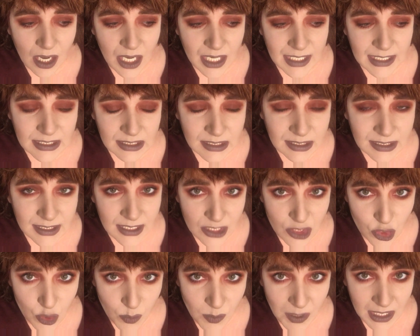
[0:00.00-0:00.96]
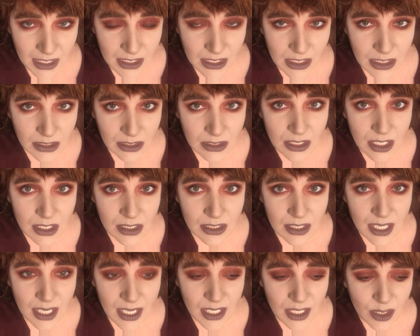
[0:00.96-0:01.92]
insinuated that
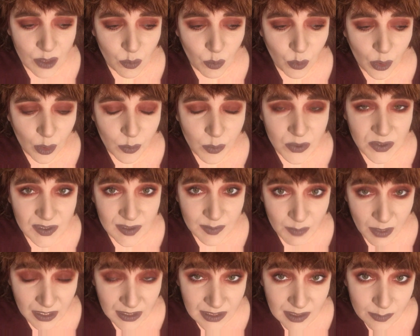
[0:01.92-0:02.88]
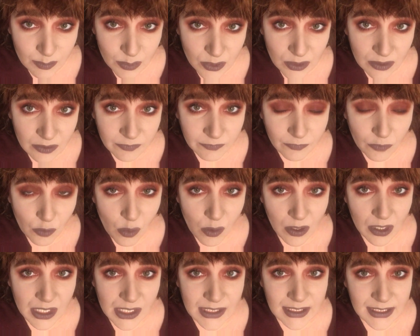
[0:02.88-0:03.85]
they were responsible
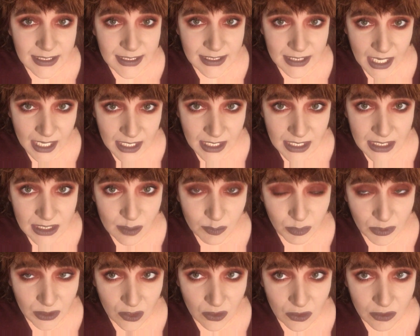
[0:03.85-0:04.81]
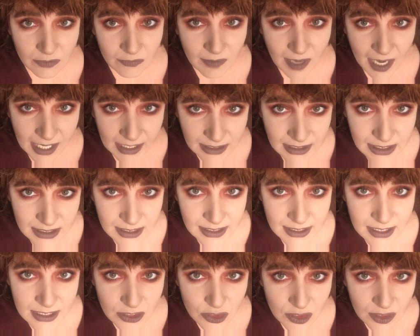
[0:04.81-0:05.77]
for inciting the political
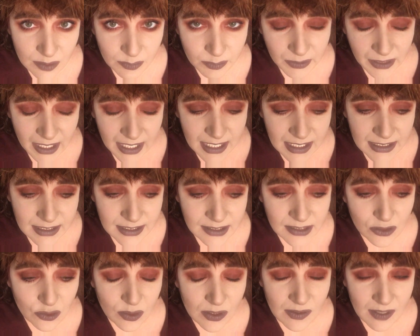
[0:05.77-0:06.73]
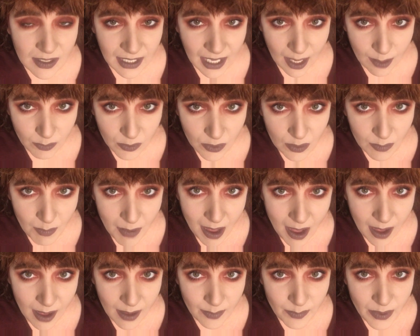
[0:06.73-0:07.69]
violence that took place during the Capitol
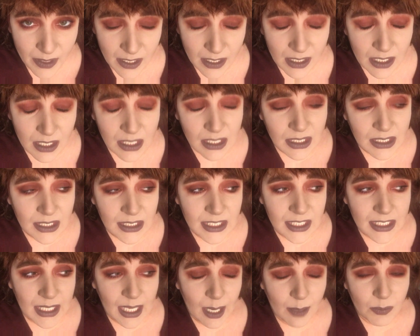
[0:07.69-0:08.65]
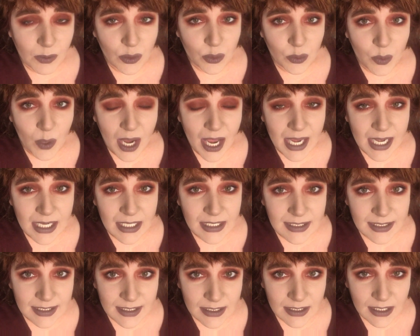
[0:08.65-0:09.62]
mob, the Capitol
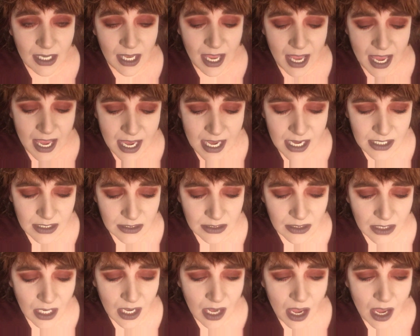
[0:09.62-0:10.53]
riots. And